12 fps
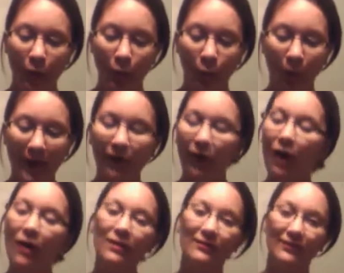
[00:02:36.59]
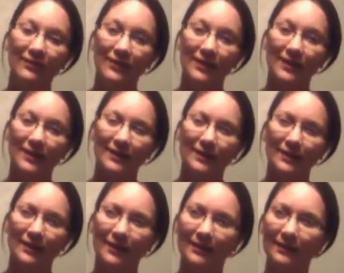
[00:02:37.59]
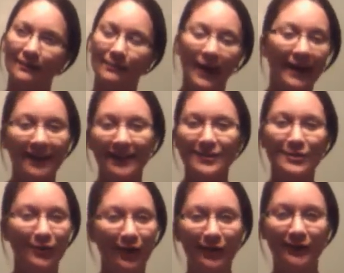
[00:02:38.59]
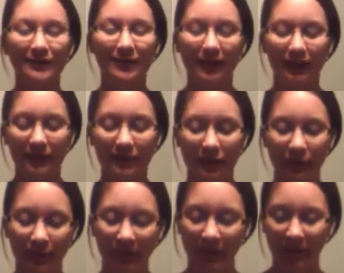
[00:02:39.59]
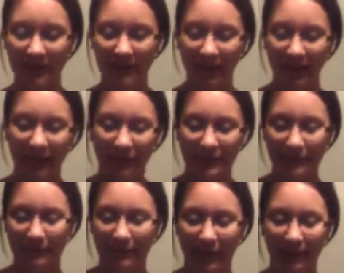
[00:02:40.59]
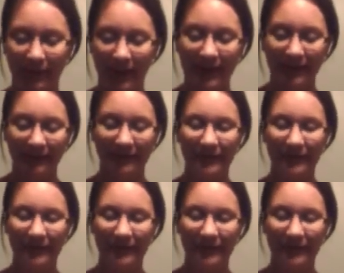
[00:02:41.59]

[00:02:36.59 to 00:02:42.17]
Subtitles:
While all of my struggles had consumed nearly 10 years of my life,